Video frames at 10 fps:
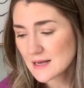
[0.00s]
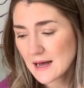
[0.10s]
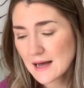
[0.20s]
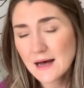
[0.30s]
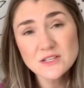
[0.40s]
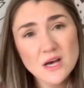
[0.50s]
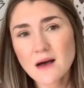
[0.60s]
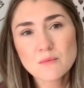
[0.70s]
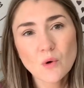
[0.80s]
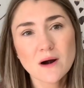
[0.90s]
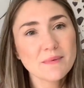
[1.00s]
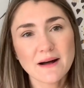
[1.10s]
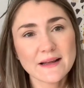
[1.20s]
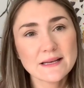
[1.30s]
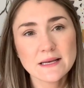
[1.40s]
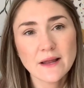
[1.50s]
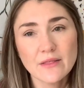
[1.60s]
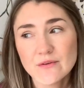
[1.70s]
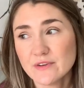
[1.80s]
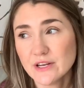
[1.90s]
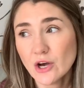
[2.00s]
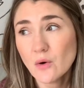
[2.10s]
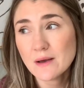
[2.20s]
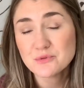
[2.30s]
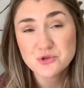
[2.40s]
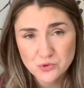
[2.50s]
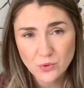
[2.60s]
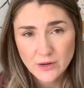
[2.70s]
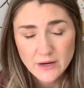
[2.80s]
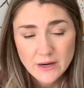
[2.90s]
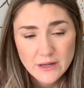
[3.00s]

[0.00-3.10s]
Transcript: I'll talk more about it in another video, I'm sure,